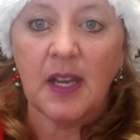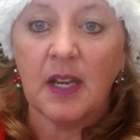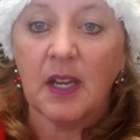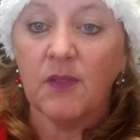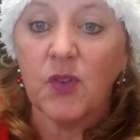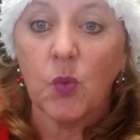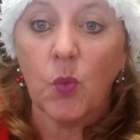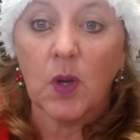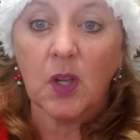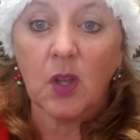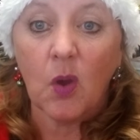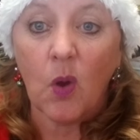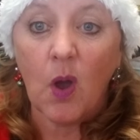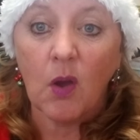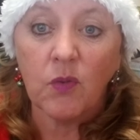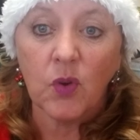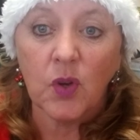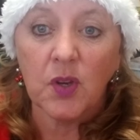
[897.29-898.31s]
And if you want to go
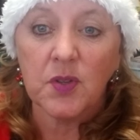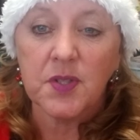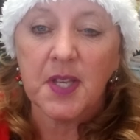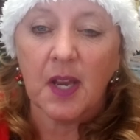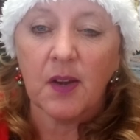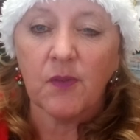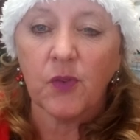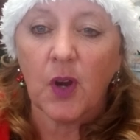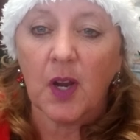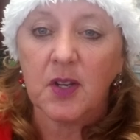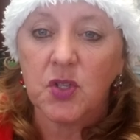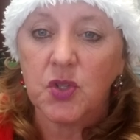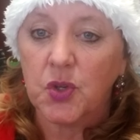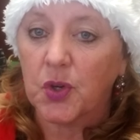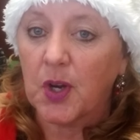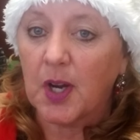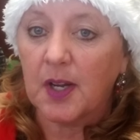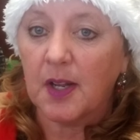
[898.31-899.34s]
over your 10 for
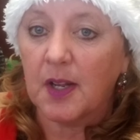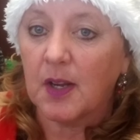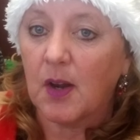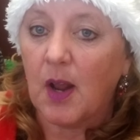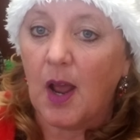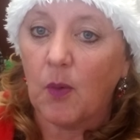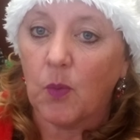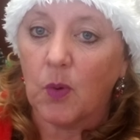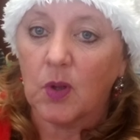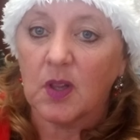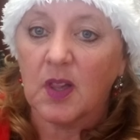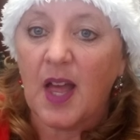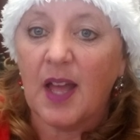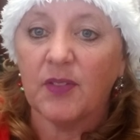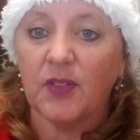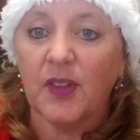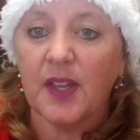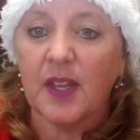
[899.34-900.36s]
extra credit, I will
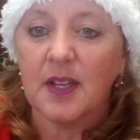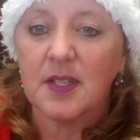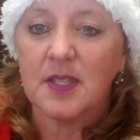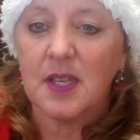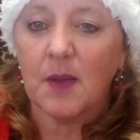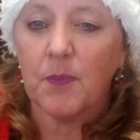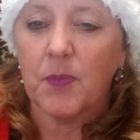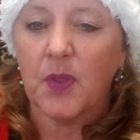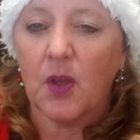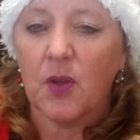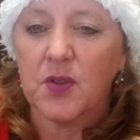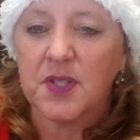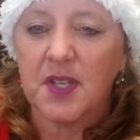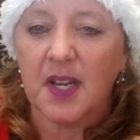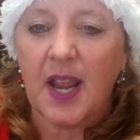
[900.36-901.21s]
gladly accept those and